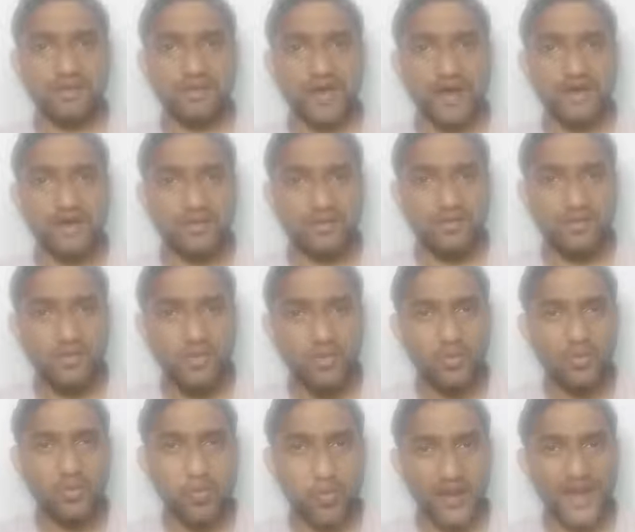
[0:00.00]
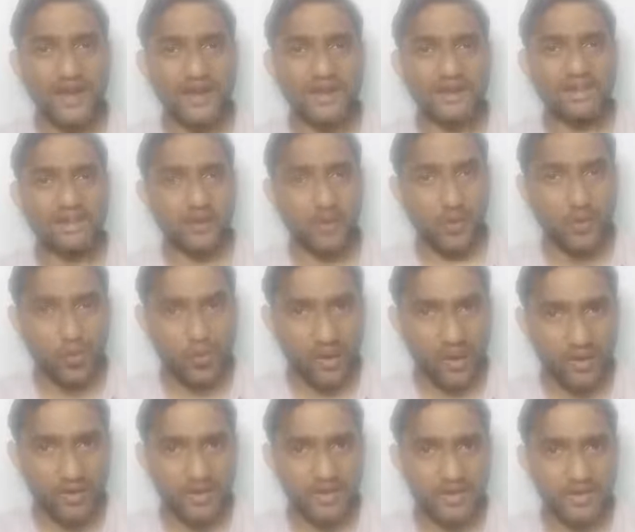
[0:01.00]
can do well in the
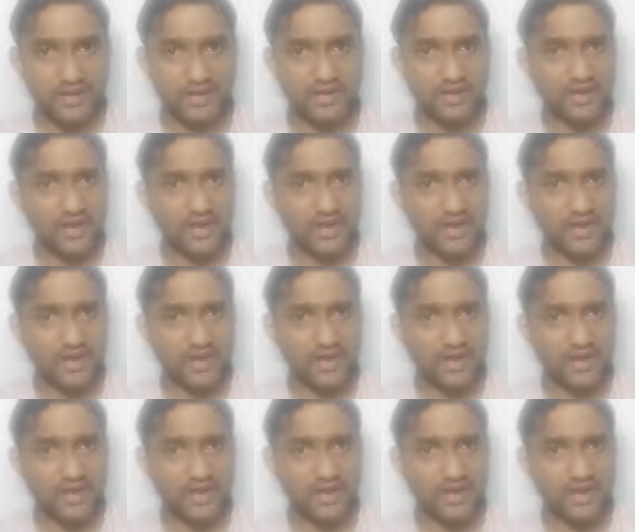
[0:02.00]
quant,